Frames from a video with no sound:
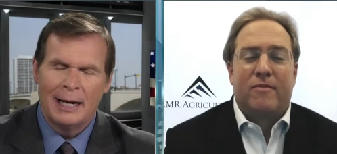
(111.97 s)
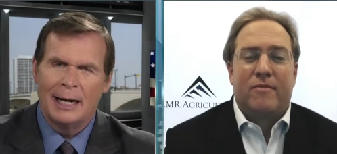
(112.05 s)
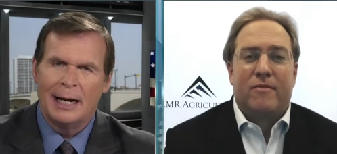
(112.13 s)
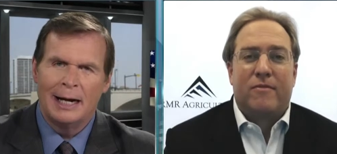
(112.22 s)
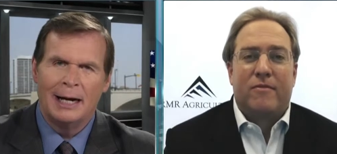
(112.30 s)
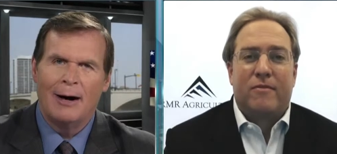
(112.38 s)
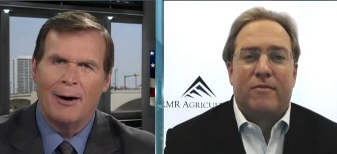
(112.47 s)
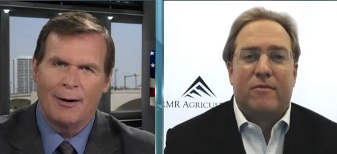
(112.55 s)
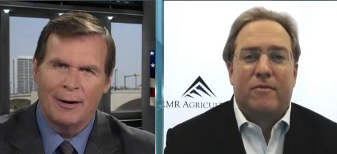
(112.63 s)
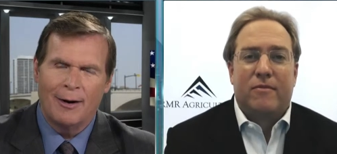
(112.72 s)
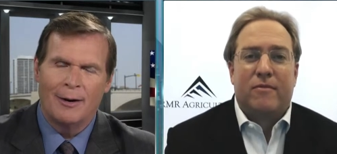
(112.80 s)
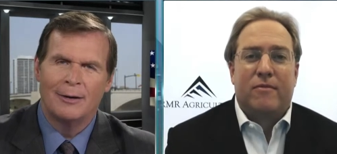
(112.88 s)
Speaker 1: Uh,
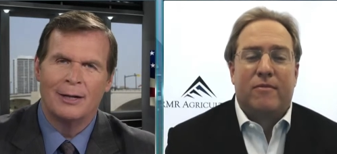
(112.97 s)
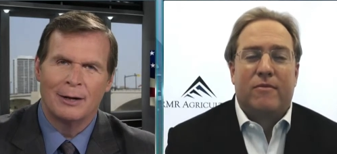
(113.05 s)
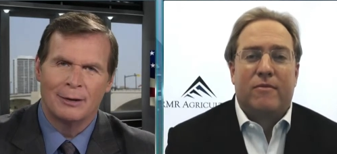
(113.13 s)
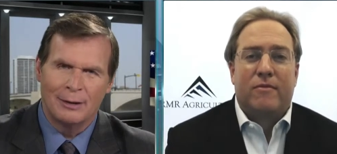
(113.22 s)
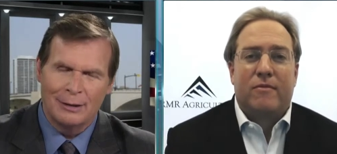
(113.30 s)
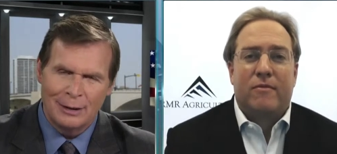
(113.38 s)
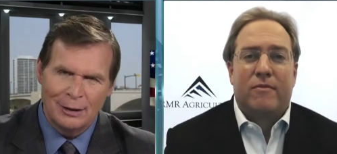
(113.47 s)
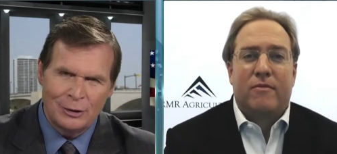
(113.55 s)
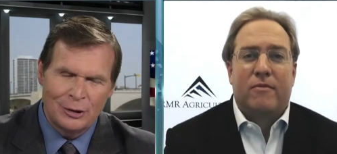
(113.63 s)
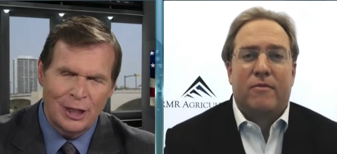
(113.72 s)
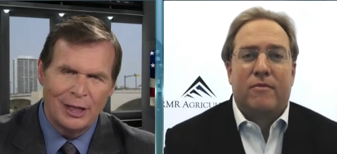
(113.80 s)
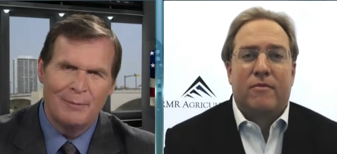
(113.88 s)
are, are there
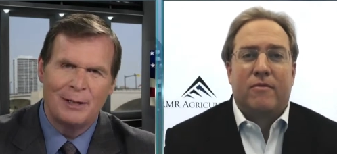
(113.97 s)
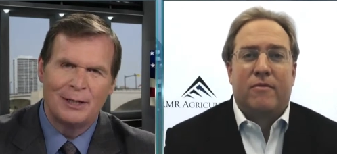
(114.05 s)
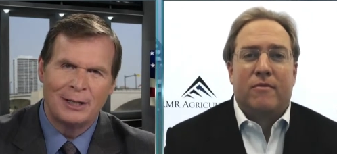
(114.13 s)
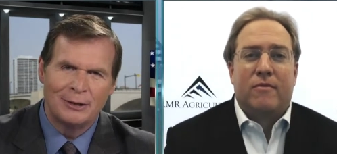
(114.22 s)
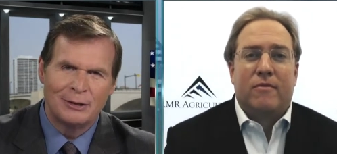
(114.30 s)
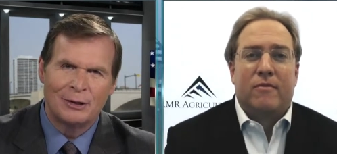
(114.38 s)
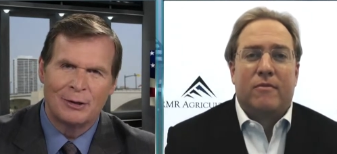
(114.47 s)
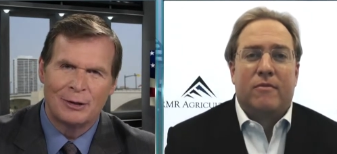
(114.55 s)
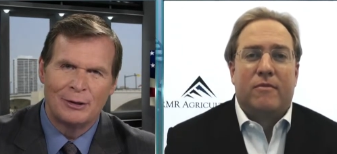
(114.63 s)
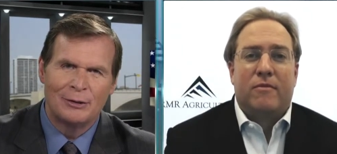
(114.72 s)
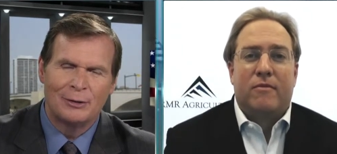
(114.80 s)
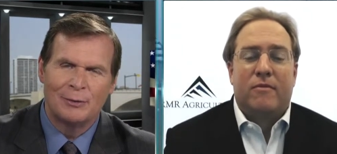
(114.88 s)
legitimate
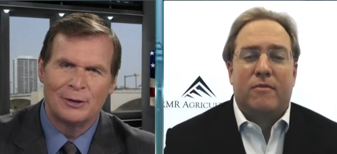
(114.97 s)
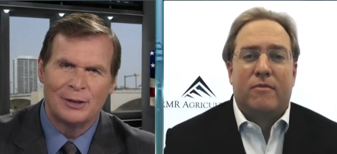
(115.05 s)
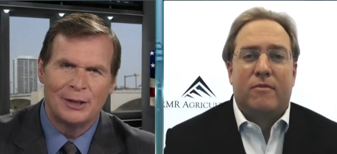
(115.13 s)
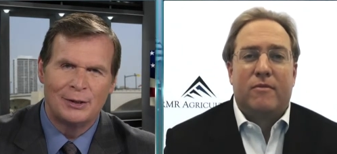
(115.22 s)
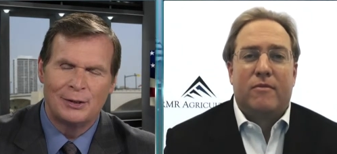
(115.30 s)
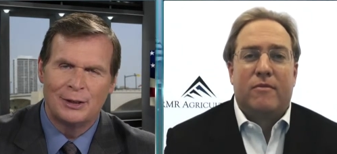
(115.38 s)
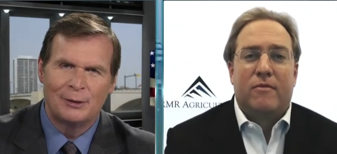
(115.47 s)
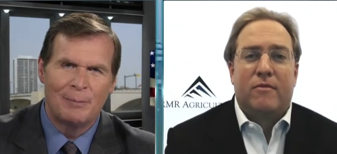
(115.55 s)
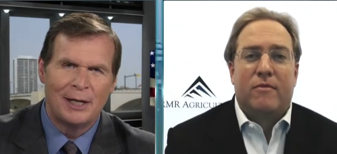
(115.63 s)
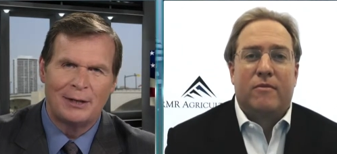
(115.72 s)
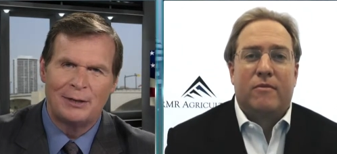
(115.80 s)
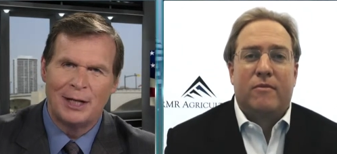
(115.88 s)
concerns, or is this just
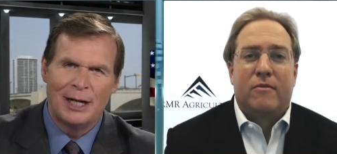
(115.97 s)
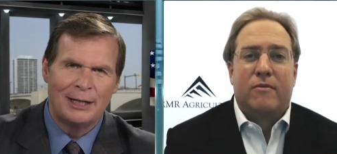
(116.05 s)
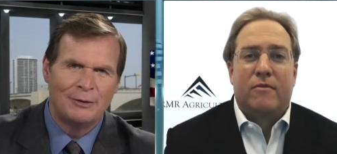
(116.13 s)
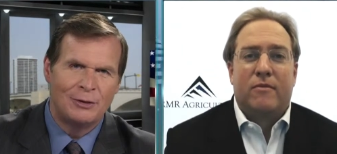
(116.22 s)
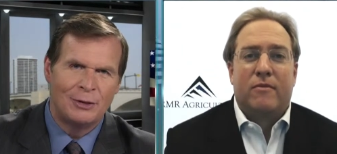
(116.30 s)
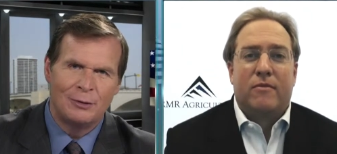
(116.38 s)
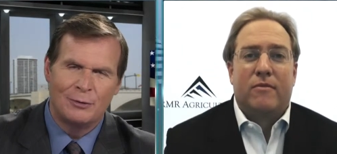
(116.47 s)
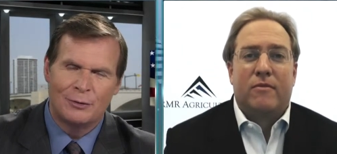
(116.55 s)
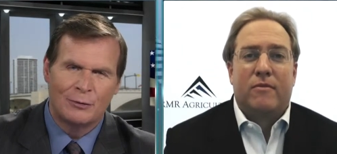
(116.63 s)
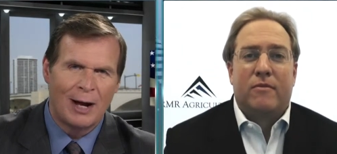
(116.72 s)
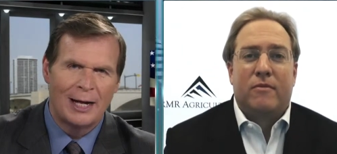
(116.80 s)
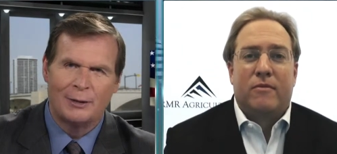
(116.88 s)
being done to
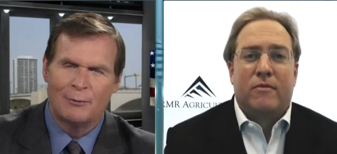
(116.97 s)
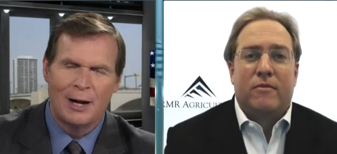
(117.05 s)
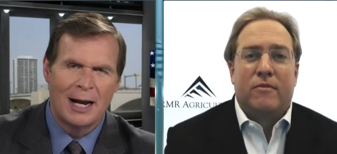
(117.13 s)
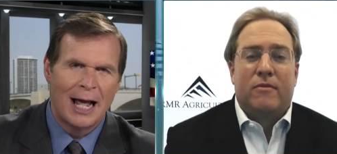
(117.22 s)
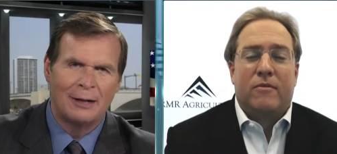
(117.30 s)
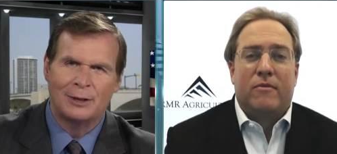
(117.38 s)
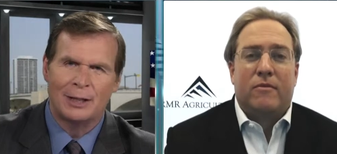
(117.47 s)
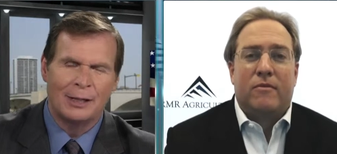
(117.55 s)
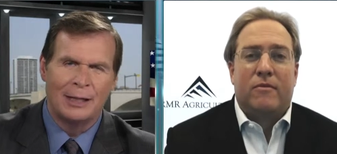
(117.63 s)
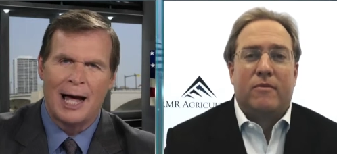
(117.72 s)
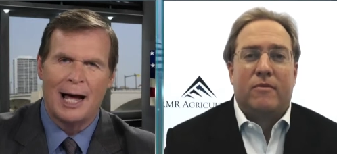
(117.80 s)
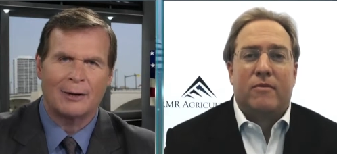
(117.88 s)
try to run out the
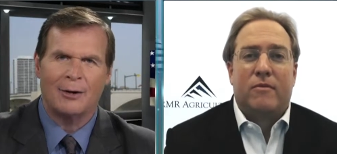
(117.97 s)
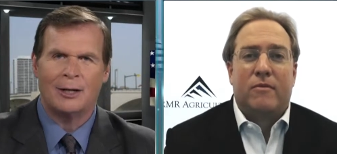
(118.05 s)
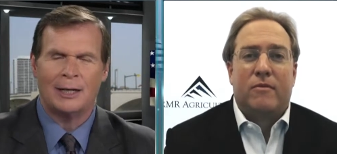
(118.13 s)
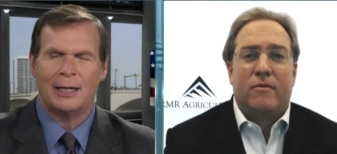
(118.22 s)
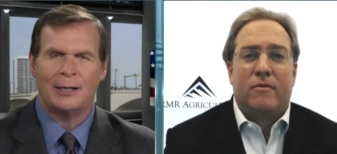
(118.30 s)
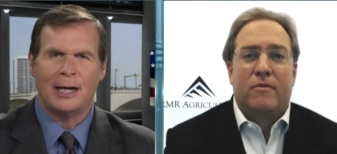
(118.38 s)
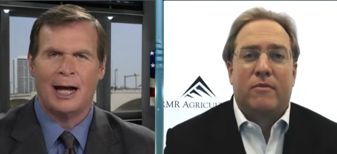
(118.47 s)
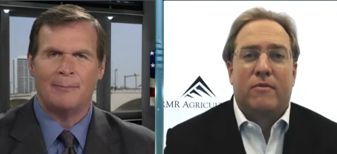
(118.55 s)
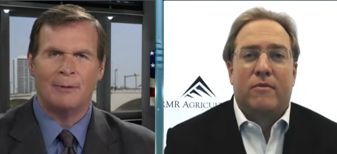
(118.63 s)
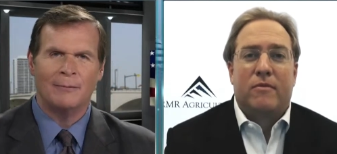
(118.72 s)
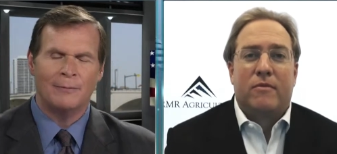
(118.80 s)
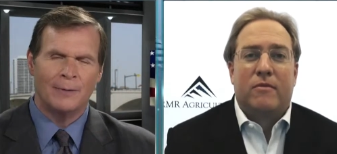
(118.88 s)
clock on any
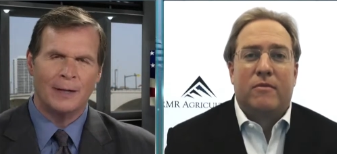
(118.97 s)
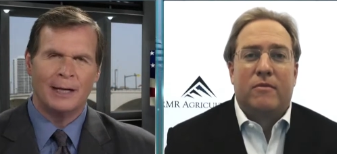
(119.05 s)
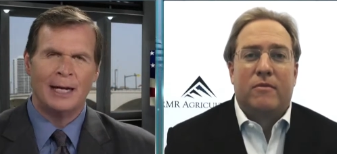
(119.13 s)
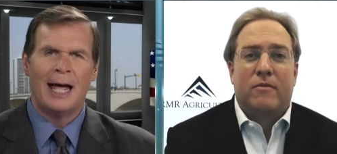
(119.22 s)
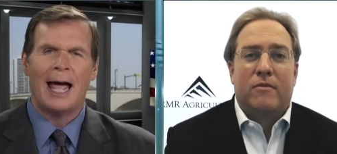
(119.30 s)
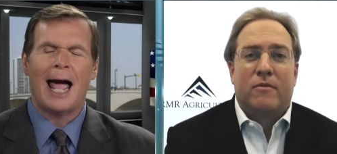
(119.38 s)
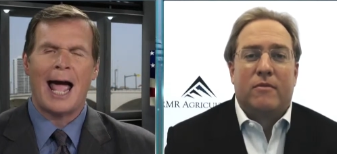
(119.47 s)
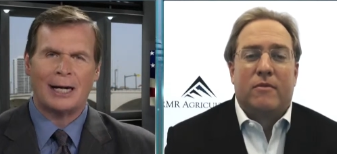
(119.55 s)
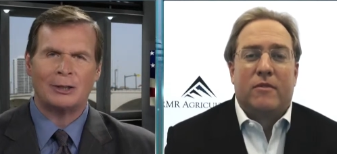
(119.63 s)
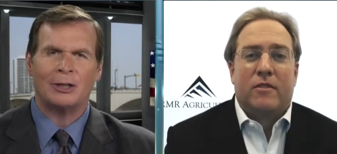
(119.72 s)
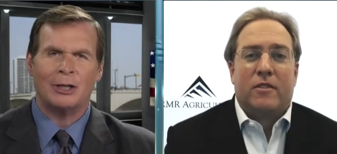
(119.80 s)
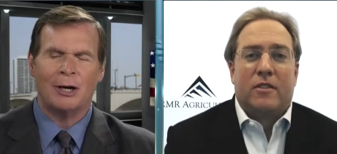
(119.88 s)
type of uh,
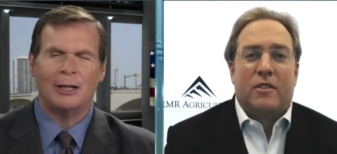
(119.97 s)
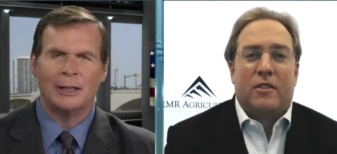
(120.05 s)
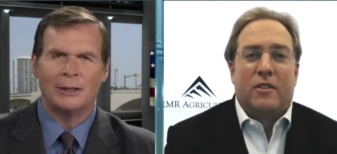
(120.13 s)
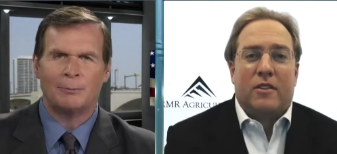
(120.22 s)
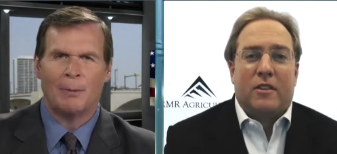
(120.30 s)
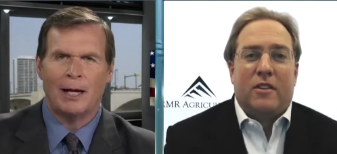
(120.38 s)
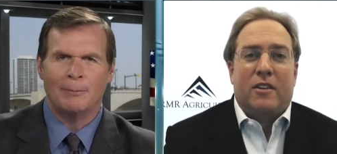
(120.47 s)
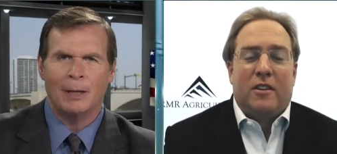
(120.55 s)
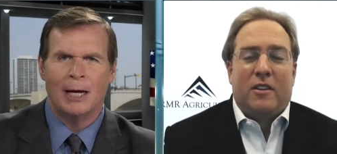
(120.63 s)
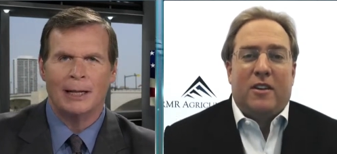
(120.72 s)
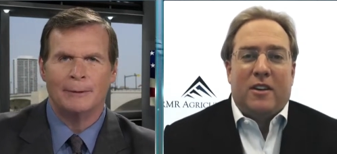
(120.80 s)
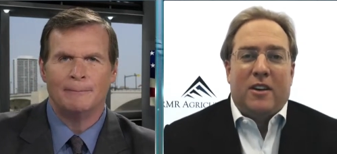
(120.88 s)
action on this
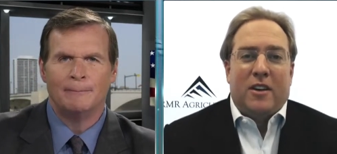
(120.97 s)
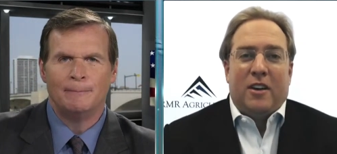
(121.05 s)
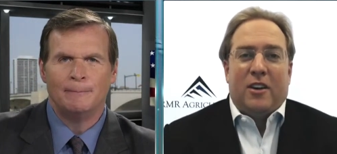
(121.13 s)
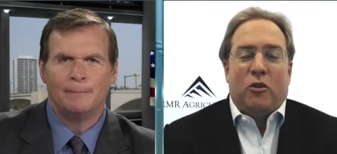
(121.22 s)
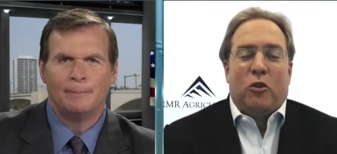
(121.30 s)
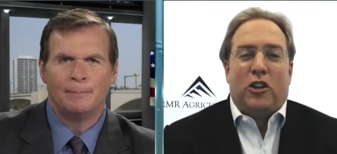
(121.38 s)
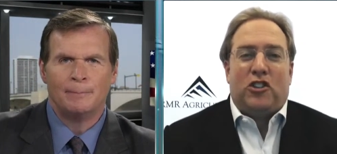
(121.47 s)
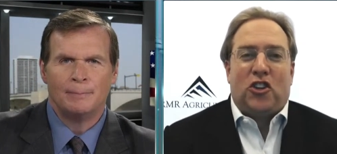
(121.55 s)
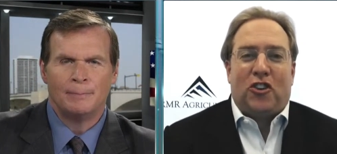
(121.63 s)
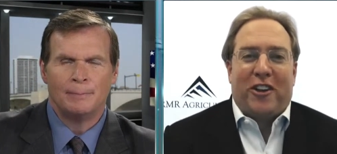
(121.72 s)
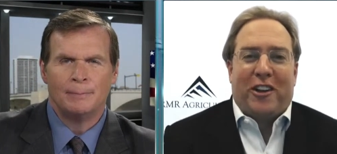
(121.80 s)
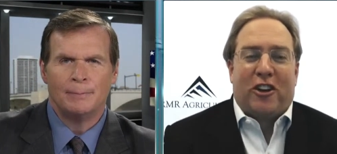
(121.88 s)
pipeline?
Speaker 2: Well,
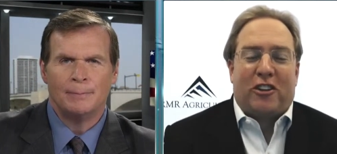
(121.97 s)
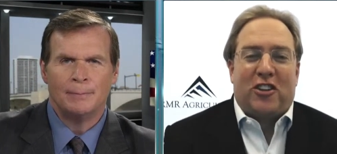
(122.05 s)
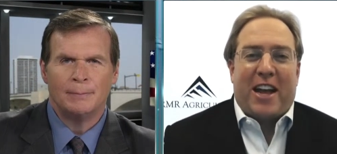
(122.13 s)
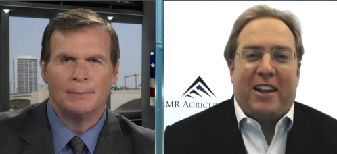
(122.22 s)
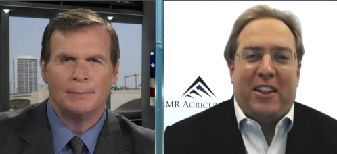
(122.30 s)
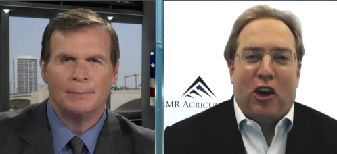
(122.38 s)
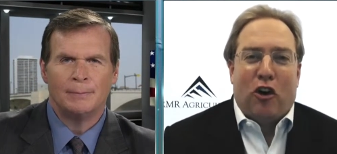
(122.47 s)
it certainly looks like the